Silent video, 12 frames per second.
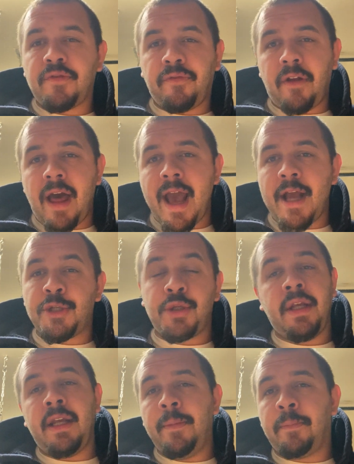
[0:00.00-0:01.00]

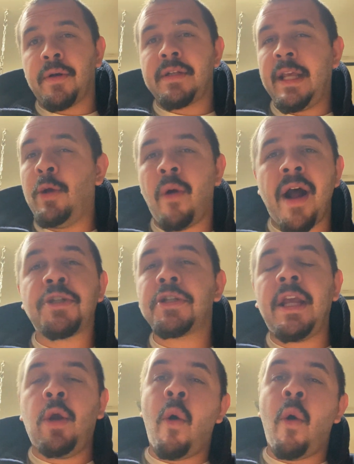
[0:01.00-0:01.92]
flashy. He wants